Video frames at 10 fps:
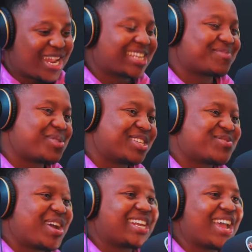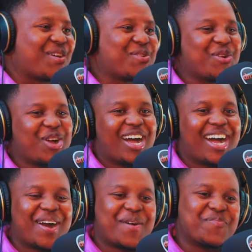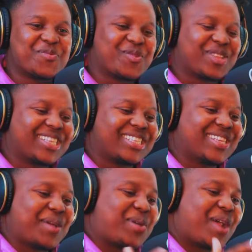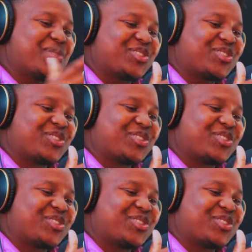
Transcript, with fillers: Like the prince right now. Um, but I'm